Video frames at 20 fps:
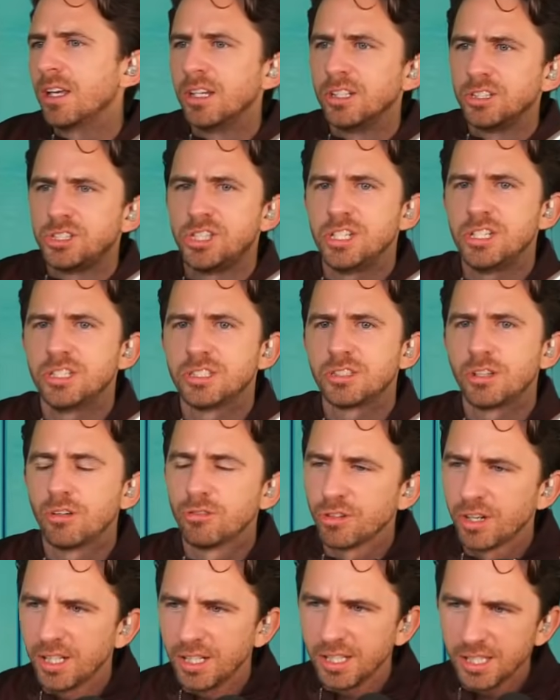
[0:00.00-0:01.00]
She's
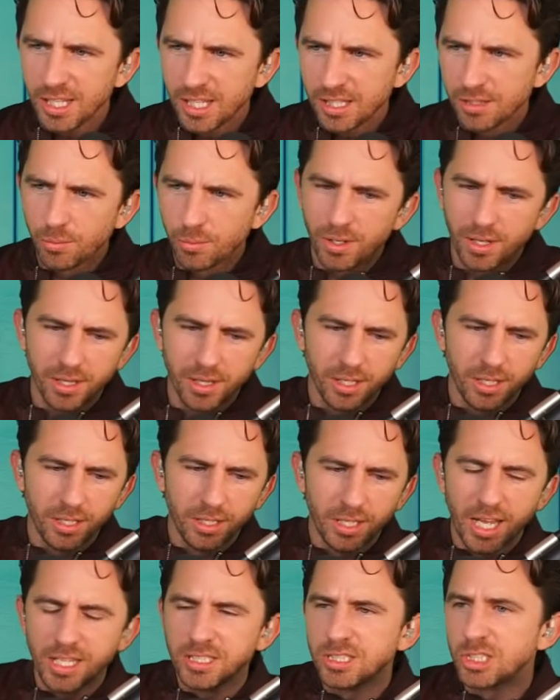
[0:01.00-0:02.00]
really uh, one of
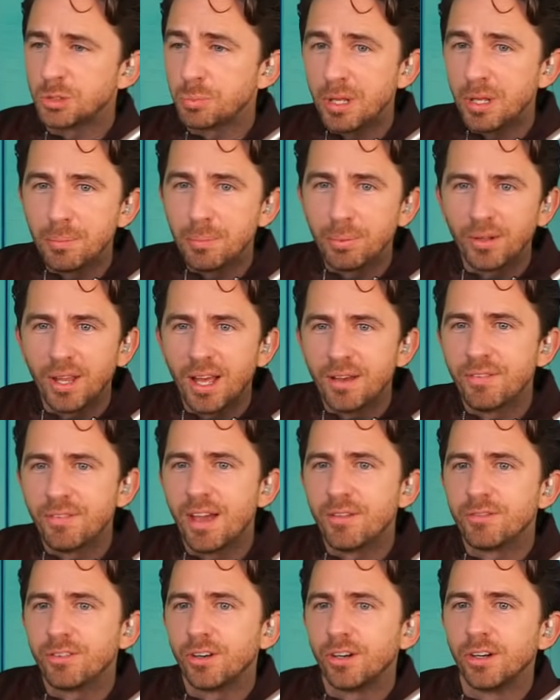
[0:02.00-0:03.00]
the nicest people I've
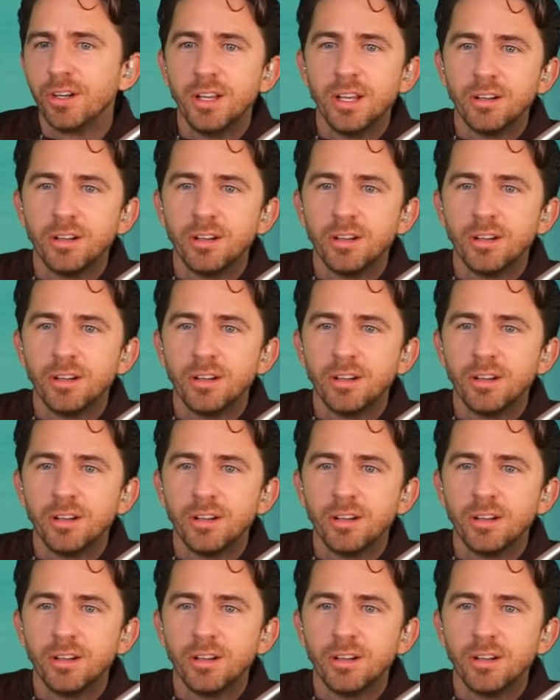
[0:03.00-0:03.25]
ever